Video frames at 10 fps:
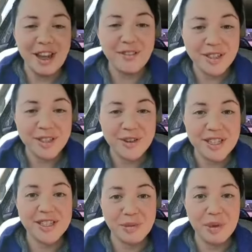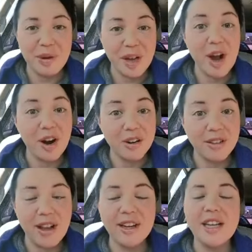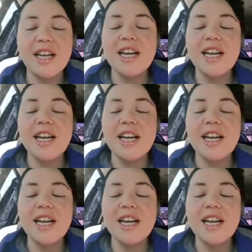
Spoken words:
Obviously, you guys see me in my car a lot.